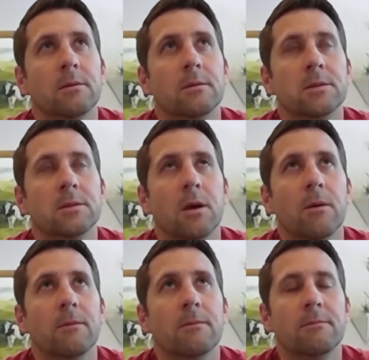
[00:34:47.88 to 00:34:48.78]

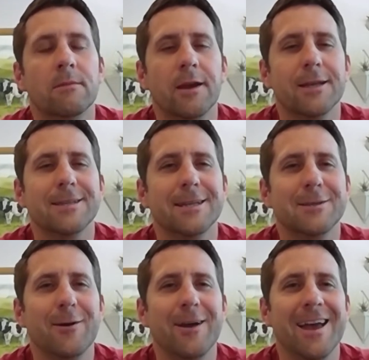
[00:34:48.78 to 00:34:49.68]
So I guess that's
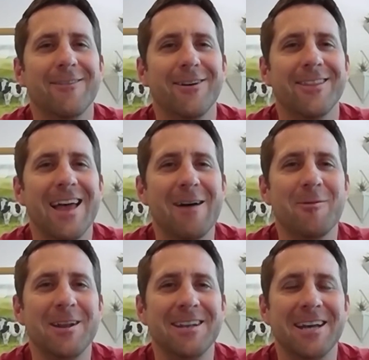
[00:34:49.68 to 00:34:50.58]
all I have on that
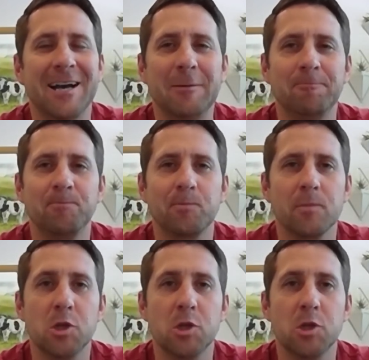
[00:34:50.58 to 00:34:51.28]
one.